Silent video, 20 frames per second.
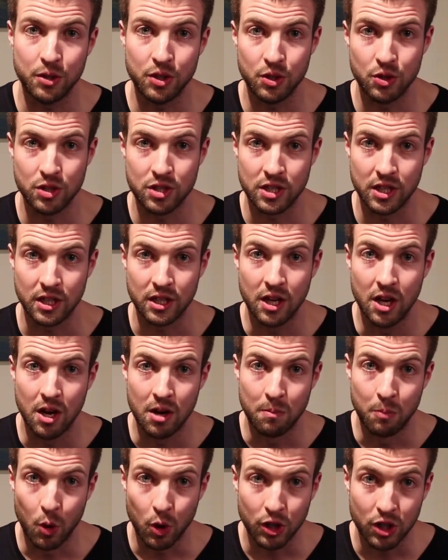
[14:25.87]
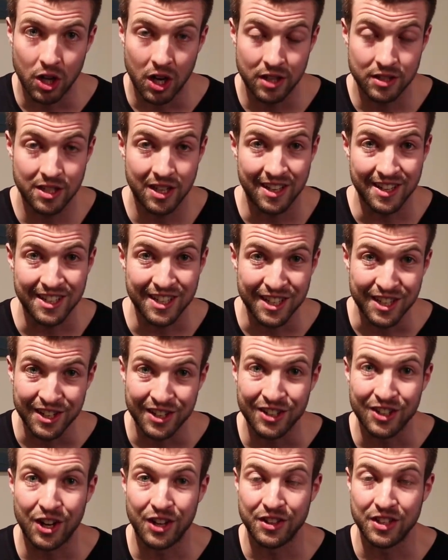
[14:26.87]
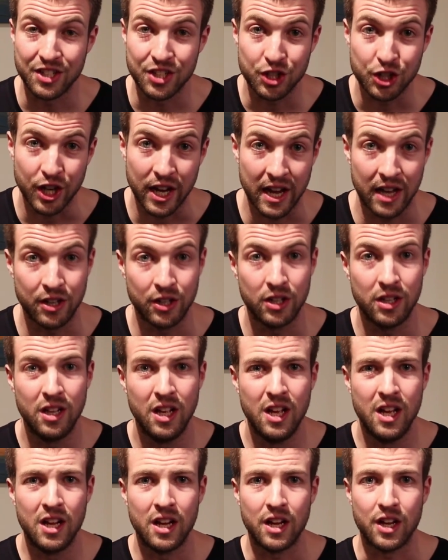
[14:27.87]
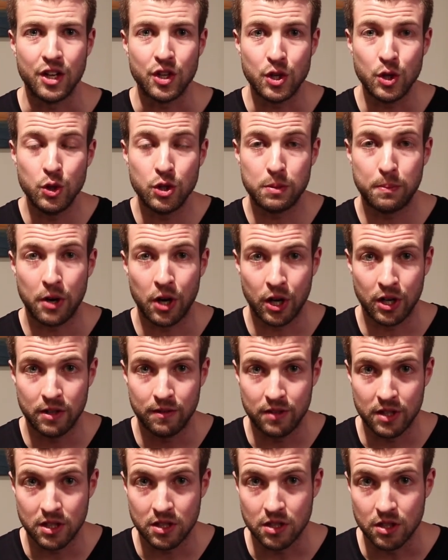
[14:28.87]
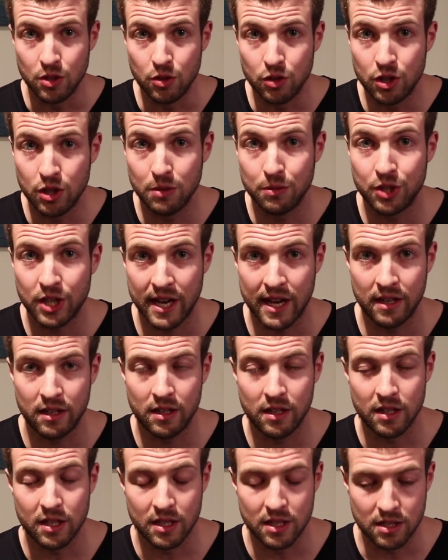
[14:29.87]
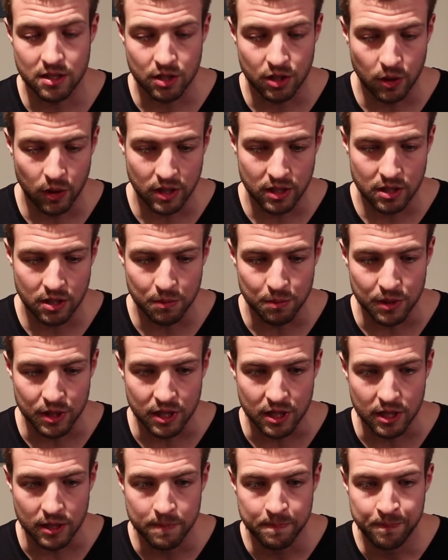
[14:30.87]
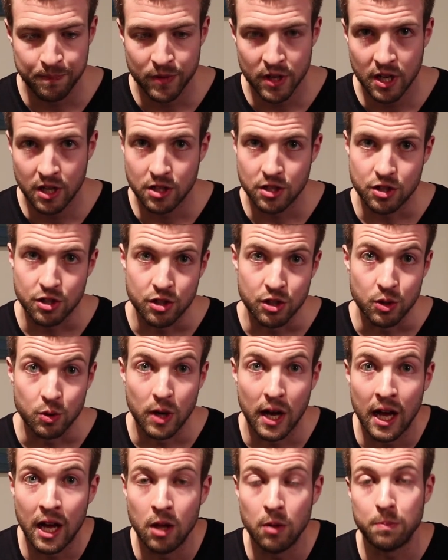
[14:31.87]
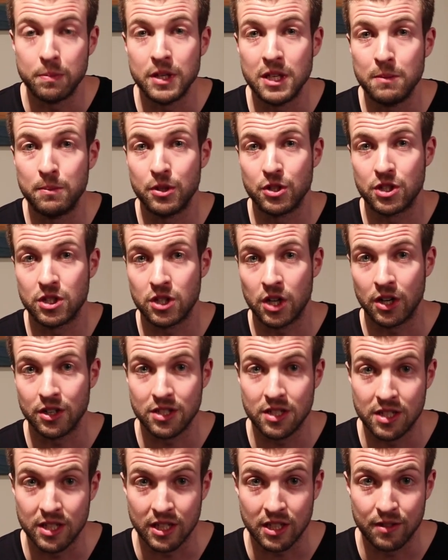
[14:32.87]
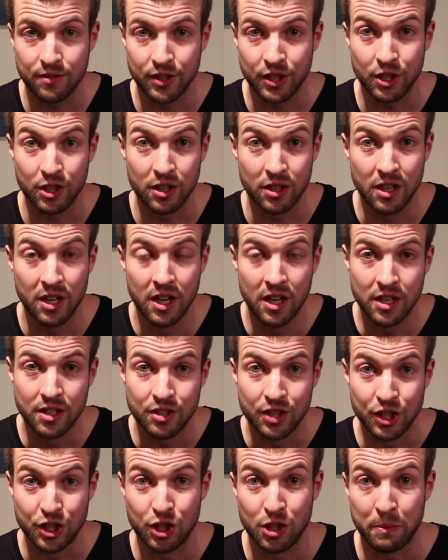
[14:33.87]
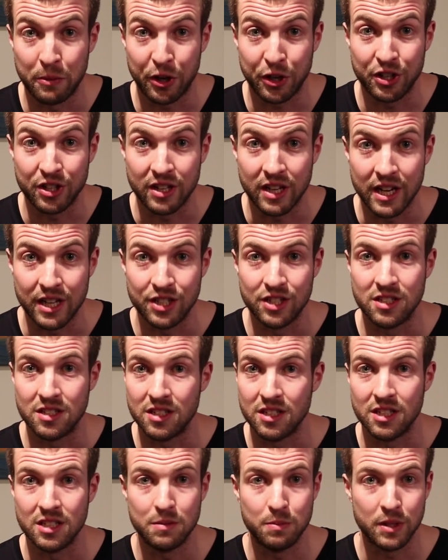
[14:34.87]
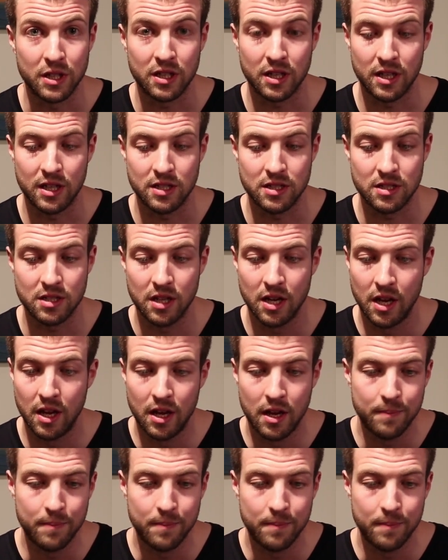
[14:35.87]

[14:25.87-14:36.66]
producing more content here on this channel. A huge part of this YouTube channel is going to be to help people start 6-figure digital marketing agencies, because